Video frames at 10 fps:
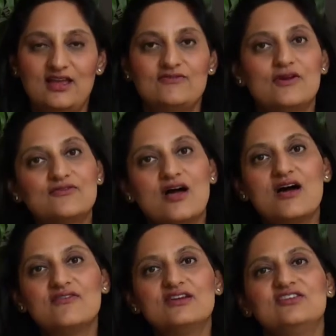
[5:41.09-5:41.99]
If not for
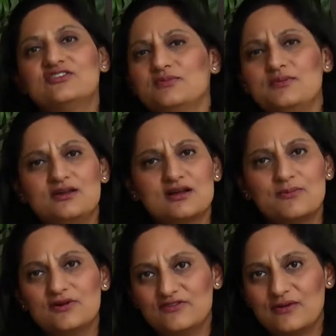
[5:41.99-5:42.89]
half a day, just maybe a
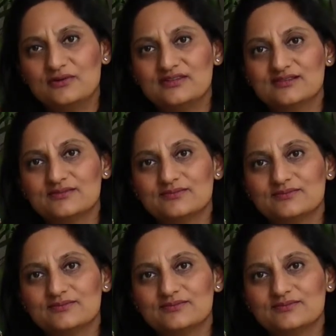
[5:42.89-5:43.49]
couple of hours.